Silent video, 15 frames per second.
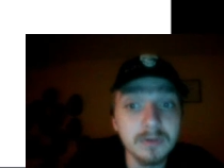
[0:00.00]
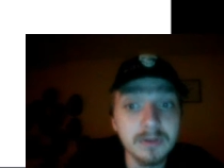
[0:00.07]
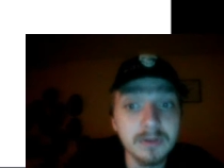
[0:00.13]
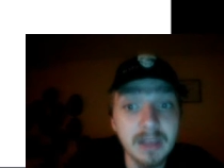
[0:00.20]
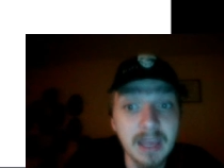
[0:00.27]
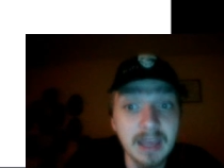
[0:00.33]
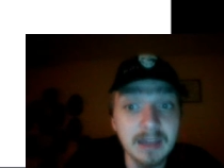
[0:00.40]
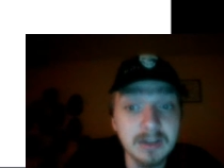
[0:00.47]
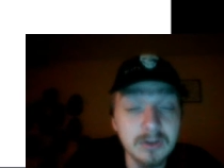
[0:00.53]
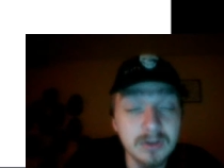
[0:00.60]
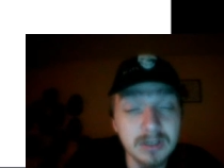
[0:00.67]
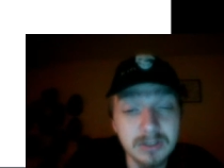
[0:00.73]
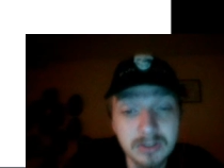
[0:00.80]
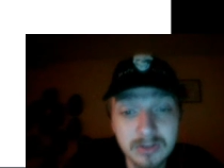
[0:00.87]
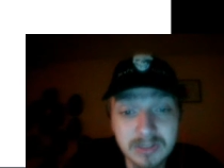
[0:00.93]
And you
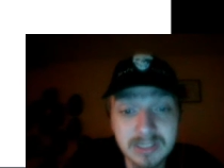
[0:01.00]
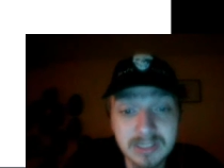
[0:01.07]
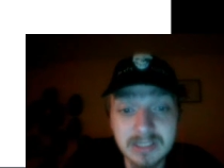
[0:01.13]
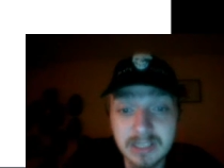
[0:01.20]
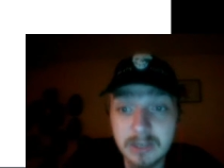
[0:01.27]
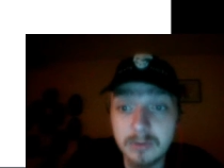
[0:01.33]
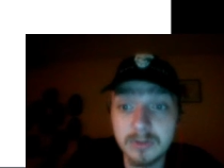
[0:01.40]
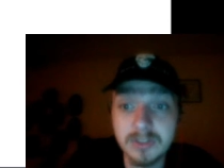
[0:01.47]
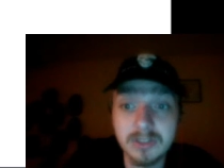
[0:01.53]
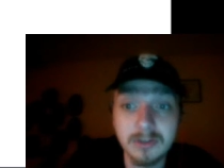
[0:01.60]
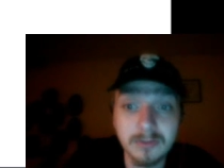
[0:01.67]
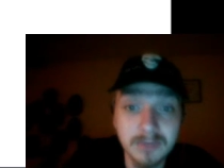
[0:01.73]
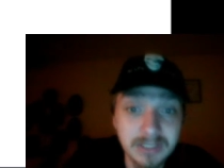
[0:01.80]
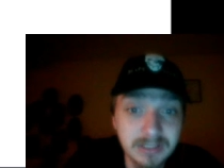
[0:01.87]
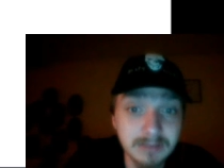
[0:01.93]
can use this equal to your
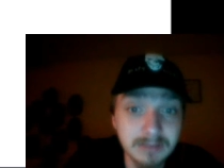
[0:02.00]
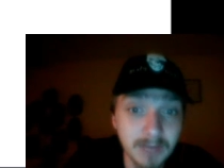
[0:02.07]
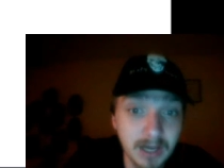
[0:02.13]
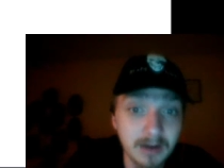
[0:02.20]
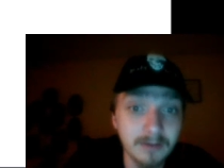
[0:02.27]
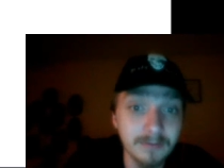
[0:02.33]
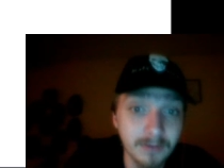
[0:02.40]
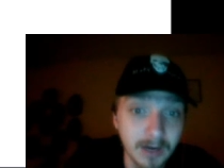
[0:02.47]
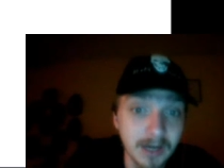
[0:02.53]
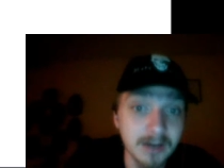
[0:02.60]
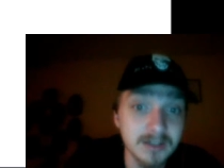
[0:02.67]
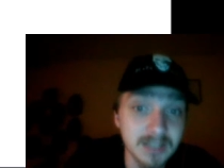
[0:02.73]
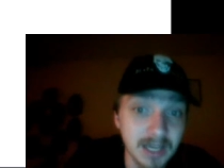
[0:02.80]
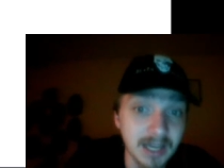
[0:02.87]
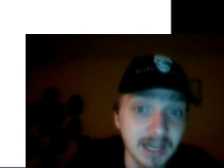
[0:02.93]
wisdom modifier
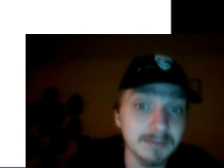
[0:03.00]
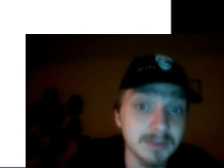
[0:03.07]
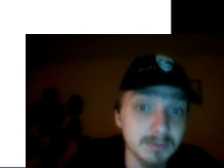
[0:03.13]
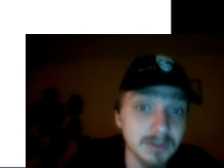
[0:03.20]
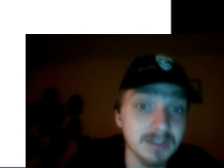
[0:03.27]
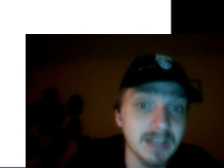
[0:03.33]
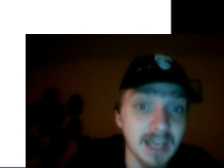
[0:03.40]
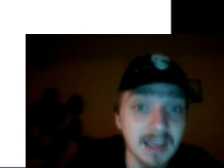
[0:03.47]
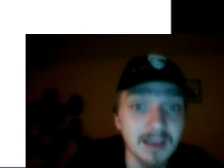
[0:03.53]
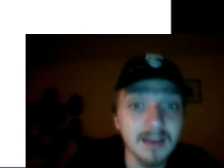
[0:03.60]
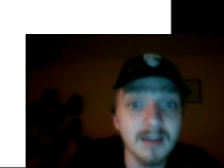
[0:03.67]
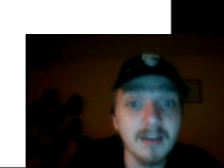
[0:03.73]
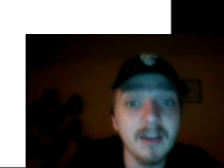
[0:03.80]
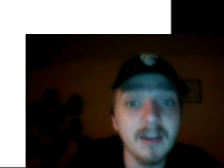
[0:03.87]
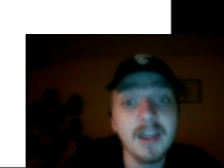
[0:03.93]
times per day.
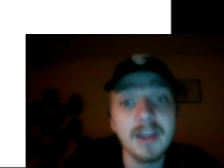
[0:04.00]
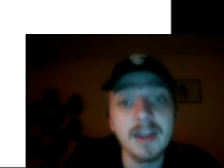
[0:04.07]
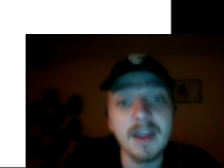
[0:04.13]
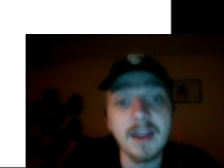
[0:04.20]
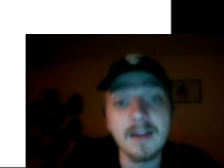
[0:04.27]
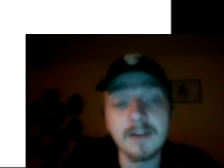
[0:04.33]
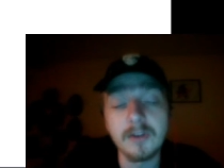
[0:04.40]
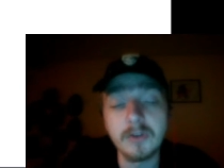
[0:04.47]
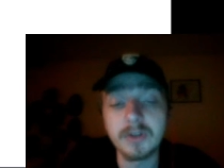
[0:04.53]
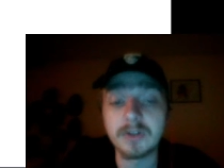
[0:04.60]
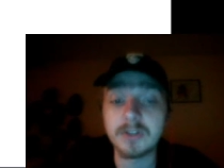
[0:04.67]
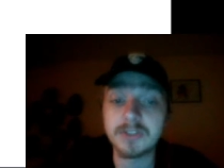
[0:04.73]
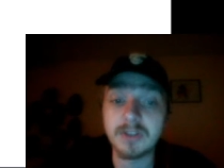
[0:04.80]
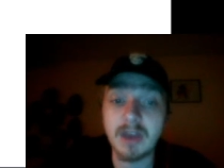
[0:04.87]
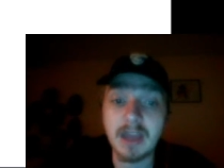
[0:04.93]
You can
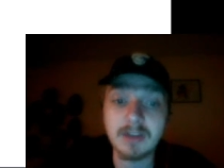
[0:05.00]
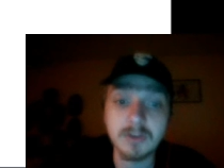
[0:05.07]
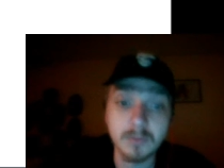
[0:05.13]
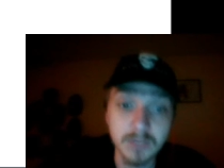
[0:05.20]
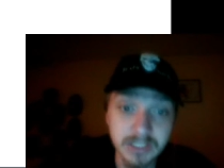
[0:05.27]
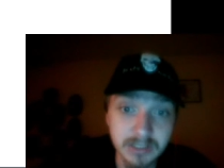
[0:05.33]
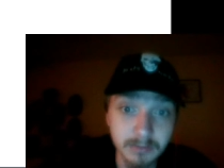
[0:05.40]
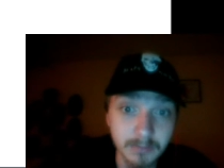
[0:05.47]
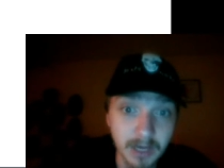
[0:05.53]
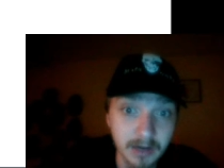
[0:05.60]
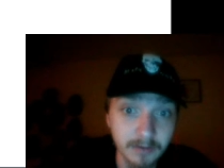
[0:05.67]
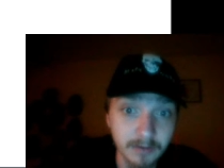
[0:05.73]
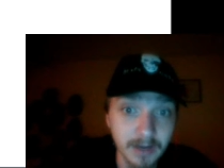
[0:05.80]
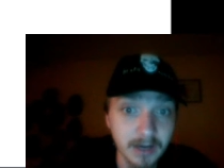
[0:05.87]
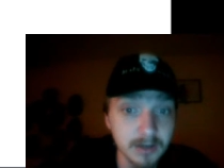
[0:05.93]
also add your wisdom
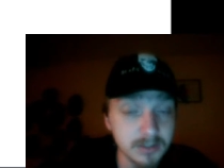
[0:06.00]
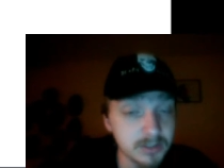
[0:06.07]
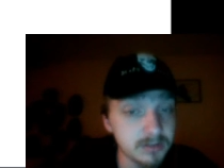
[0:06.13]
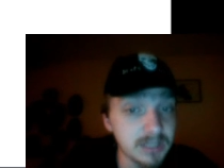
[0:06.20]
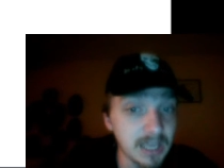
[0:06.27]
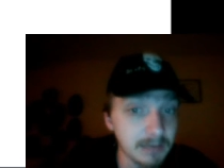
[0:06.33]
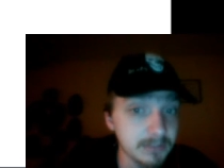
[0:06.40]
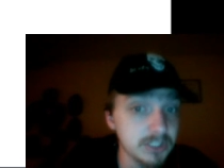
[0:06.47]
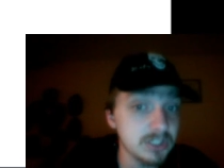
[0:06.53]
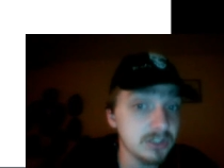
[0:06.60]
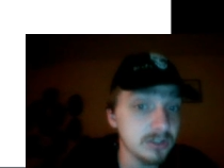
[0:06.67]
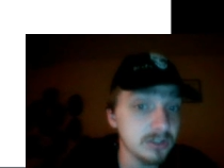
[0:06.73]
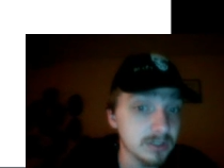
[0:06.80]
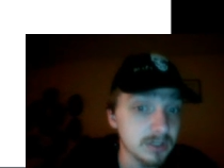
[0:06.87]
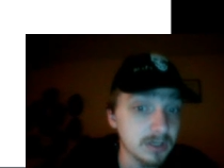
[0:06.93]
modifier to
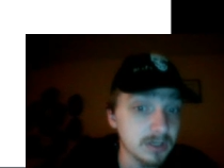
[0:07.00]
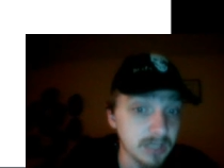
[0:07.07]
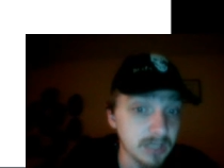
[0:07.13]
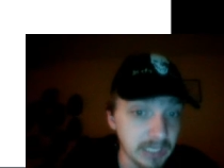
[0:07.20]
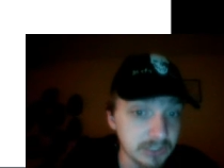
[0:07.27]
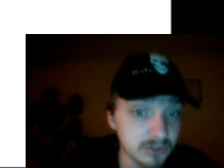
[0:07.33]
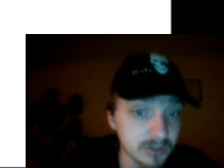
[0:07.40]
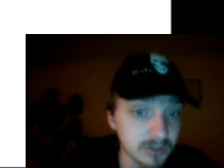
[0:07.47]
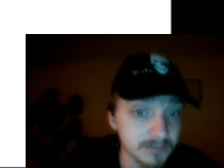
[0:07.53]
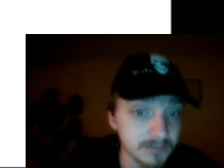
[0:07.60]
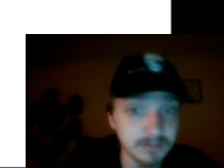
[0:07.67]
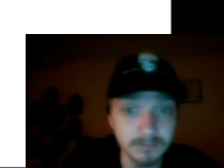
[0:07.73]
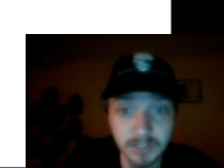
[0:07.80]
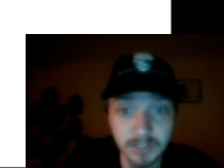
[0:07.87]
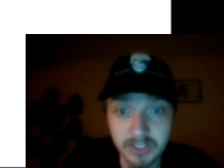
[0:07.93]
damaging
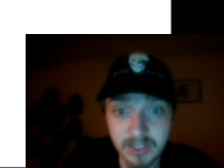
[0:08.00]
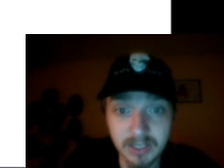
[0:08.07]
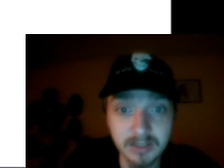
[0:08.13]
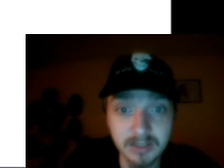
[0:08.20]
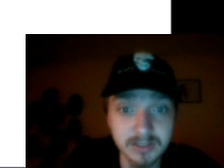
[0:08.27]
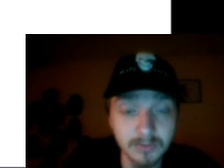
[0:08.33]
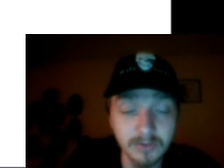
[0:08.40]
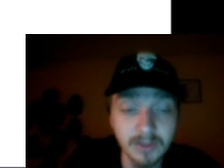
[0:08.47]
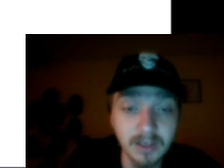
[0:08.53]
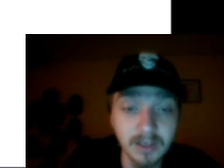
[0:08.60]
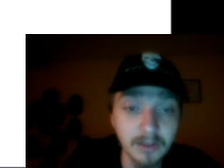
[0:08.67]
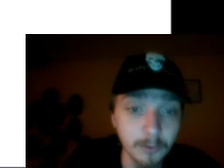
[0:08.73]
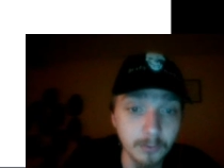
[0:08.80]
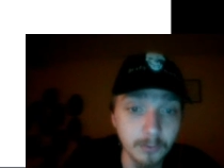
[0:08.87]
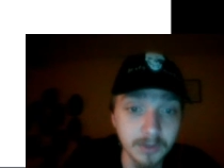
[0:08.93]
cantrips, much like some of the
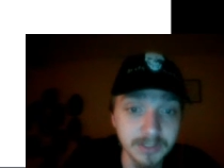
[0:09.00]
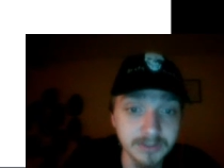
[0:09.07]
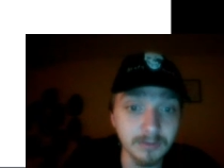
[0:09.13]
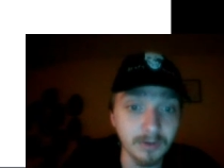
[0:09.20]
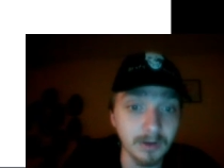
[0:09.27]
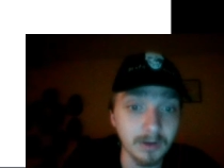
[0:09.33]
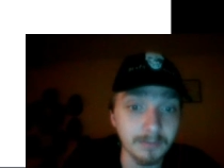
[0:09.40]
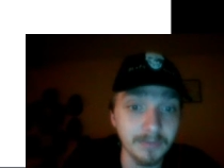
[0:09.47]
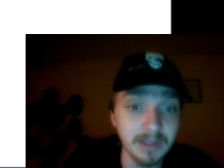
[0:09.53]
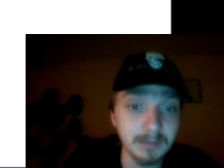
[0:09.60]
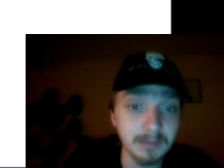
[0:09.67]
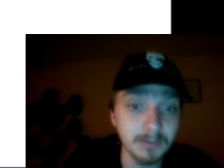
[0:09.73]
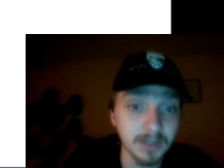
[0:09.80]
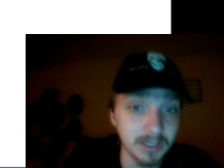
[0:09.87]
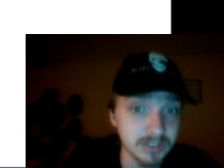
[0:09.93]
other ones from the
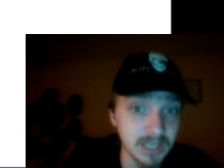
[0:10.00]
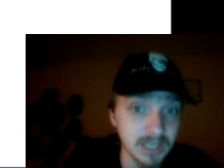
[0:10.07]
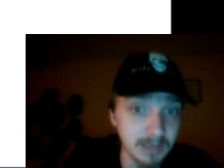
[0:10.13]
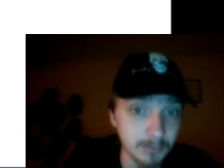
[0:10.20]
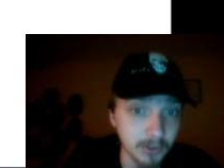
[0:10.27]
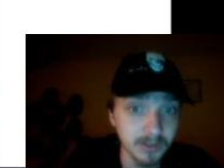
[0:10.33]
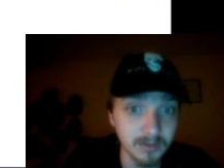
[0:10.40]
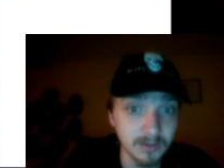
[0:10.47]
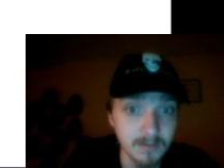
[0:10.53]
player's handbook.